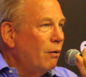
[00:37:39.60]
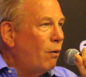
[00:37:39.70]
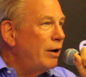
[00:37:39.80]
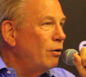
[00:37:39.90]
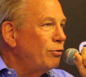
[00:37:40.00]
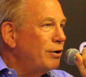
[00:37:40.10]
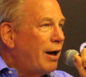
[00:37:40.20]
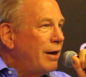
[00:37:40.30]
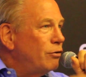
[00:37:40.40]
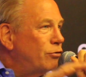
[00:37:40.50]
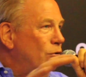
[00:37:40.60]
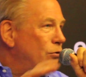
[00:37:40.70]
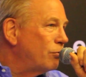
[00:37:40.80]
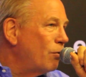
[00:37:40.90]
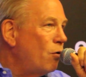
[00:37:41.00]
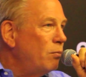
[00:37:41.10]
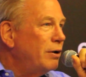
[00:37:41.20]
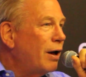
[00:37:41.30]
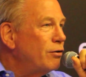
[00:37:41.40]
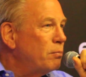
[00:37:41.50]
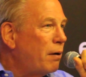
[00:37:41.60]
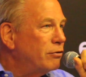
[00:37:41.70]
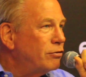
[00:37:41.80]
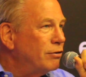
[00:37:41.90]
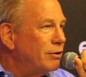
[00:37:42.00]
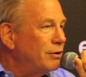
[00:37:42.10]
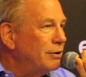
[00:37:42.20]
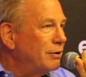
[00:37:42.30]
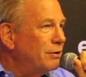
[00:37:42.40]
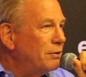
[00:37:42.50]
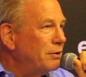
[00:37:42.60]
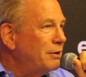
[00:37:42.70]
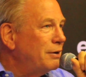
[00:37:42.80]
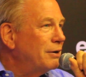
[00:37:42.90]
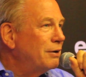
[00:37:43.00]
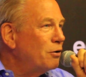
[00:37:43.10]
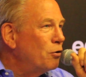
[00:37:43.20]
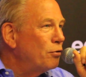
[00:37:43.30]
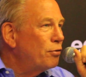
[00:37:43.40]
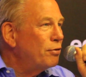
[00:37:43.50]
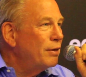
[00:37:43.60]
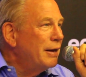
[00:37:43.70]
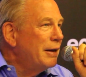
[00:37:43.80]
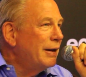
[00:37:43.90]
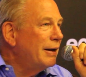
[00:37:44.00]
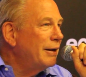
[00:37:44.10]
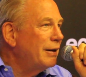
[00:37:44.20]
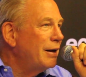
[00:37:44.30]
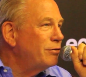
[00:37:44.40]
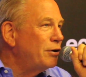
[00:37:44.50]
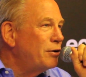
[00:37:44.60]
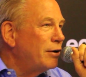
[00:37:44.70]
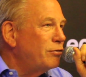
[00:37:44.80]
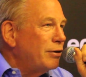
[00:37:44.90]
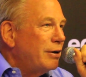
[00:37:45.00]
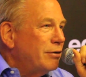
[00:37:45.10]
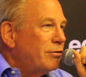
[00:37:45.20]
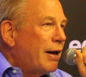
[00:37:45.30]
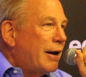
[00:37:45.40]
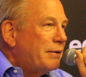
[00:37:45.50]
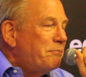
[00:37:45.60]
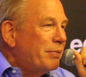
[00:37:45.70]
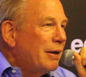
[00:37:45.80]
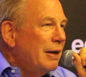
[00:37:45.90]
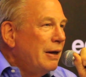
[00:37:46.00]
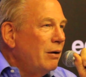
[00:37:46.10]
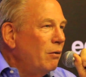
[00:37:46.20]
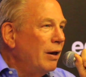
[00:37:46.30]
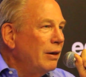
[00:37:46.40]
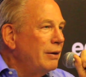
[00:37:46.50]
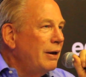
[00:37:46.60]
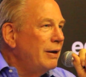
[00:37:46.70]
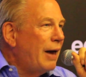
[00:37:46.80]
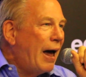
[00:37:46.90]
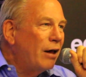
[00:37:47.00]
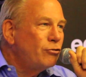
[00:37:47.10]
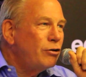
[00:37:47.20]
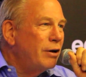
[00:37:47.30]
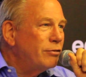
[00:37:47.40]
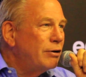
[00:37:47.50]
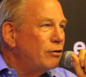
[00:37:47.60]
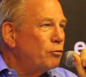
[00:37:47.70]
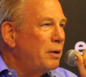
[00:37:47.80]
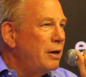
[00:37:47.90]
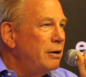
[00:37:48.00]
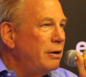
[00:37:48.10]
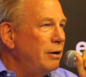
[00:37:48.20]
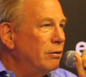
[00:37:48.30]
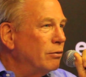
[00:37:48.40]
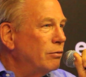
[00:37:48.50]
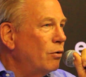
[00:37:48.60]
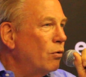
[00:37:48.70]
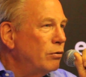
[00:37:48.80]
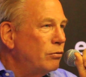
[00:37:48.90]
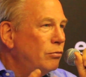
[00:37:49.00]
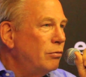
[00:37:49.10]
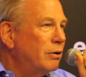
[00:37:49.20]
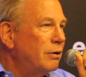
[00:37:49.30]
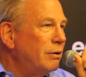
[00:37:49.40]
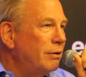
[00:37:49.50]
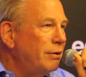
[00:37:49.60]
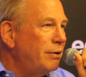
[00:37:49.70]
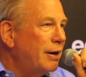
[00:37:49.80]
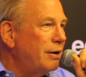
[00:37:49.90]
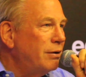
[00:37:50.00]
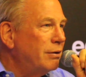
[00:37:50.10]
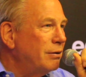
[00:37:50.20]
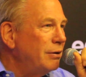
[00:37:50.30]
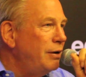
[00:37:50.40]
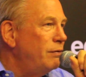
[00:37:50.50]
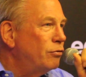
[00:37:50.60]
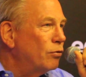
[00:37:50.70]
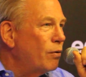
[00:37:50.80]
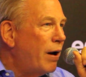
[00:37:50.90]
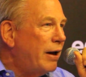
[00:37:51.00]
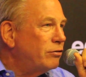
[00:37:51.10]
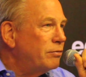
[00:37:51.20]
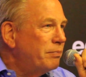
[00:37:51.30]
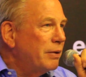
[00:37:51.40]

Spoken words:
Why don't the dinosaurs roam in other parts of the earth as intensely as that? Well, algae doesn't explain it either, nor do dead leaves or grass.